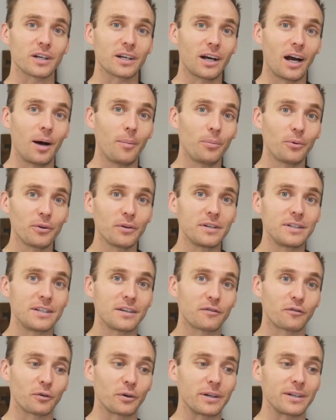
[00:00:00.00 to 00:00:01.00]
couple of
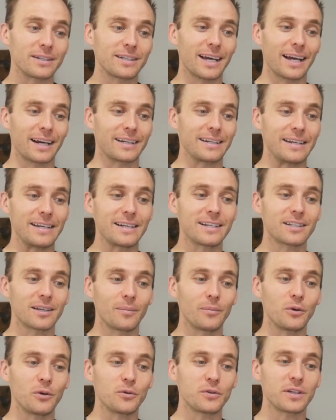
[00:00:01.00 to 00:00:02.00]
different techniques
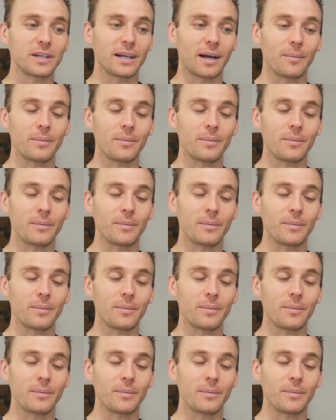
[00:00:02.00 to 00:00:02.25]
I'm using.